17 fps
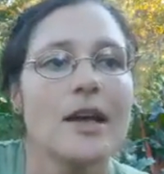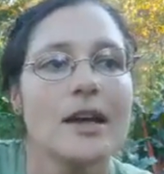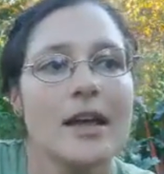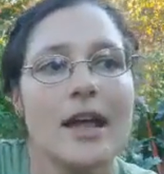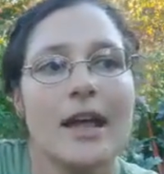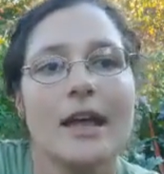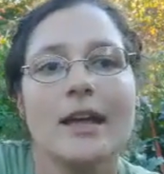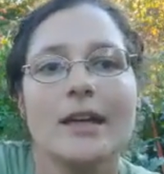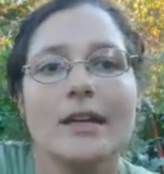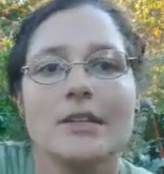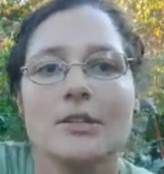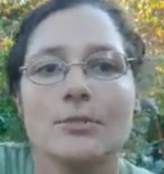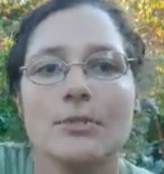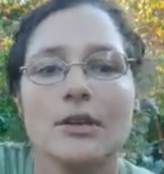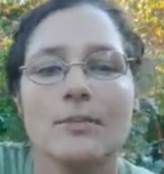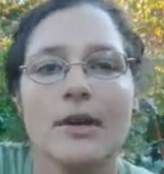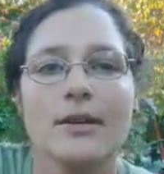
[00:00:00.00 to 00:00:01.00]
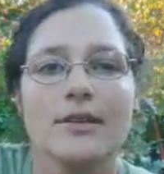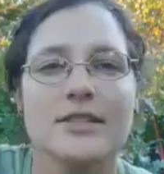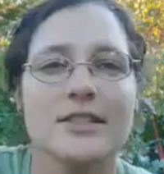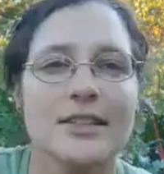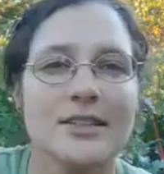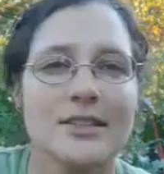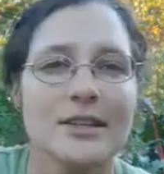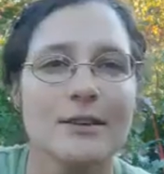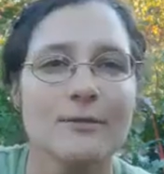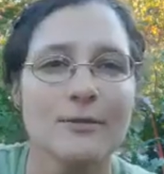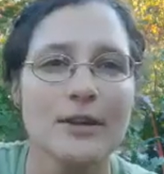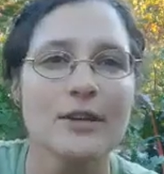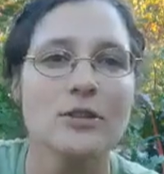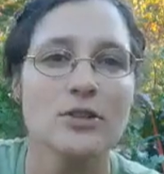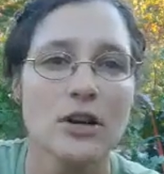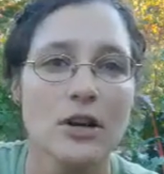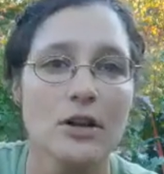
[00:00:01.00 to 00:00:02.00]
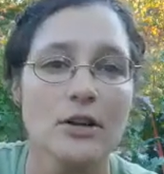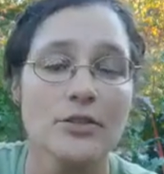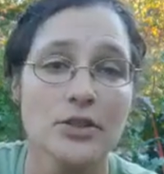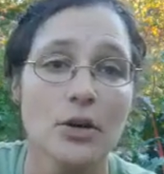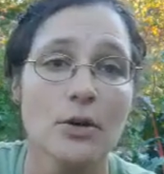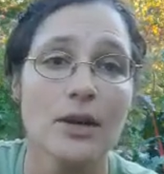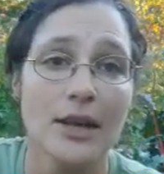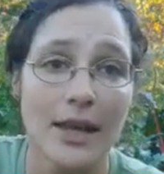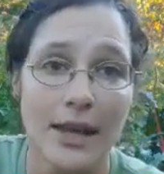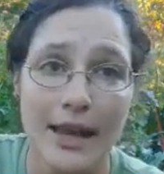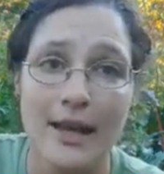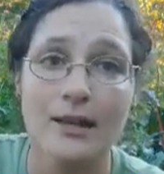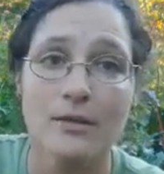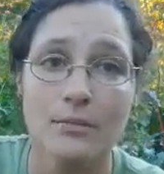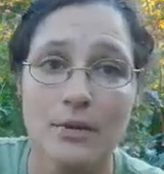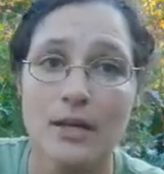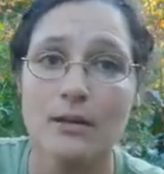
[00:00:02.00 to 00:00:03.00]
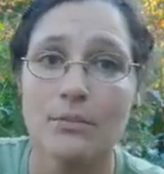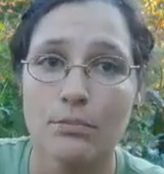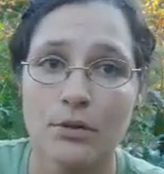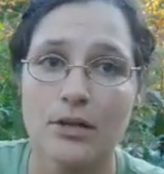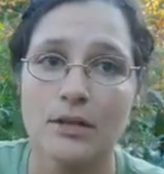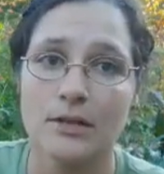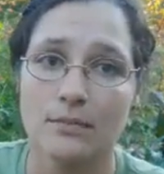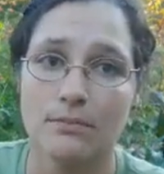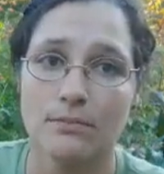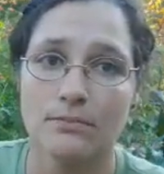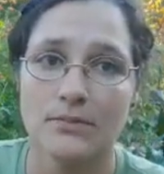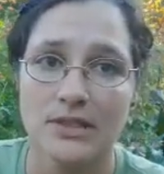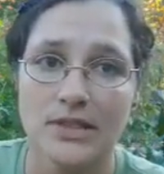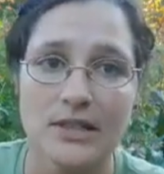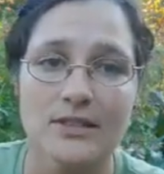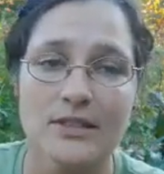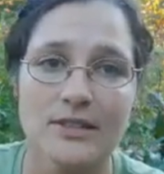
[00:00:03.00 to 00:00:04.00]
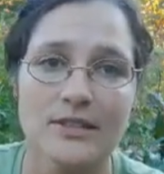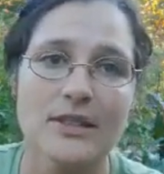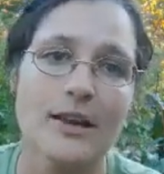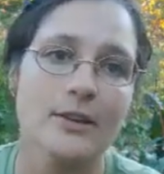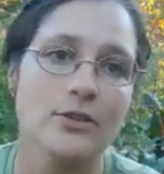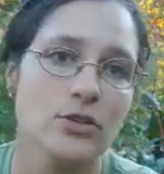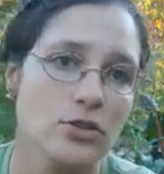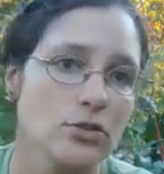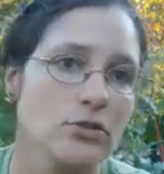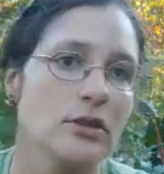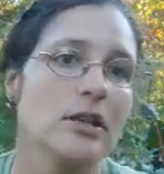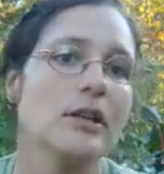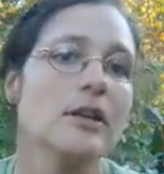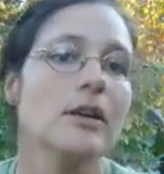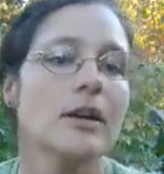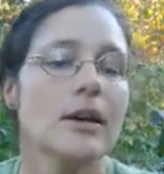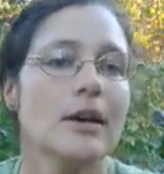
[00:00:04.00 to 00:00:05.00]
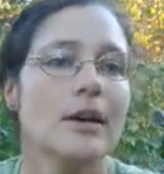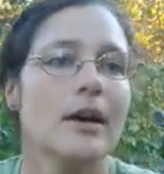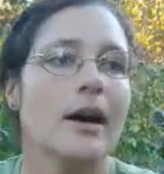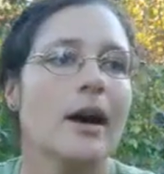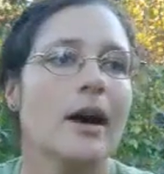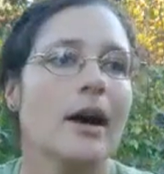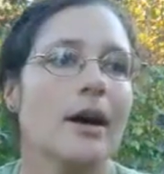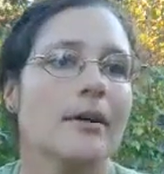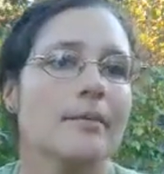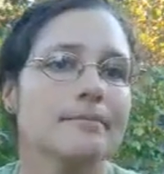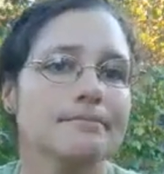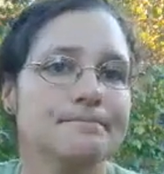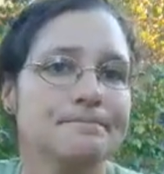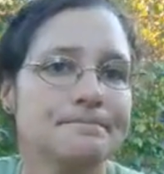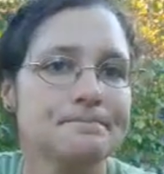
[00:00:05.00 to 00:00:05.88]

can get to be about 60 feet tall. So it can be a pretty decent sized tree. And